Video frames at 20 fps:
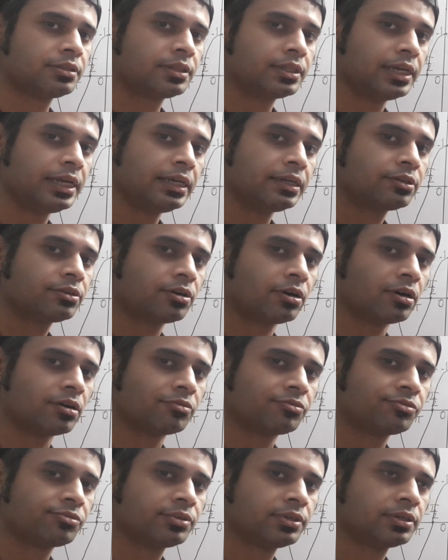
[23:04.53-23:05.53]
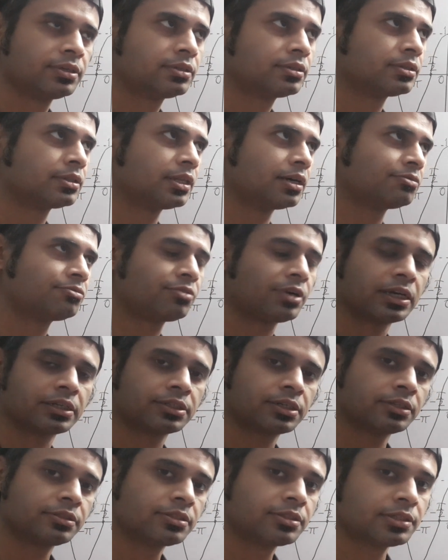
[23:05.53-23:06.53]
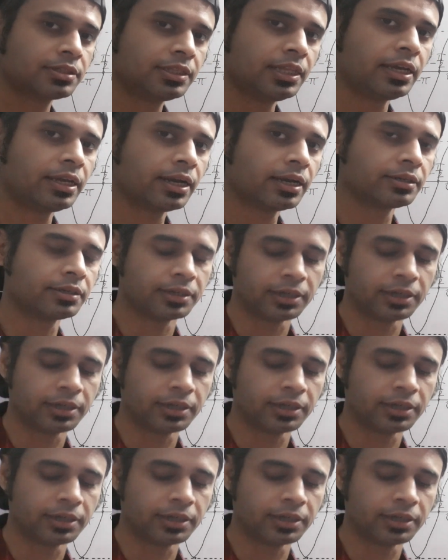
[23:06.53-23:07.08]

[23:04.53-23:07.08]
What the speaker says: think of the function secant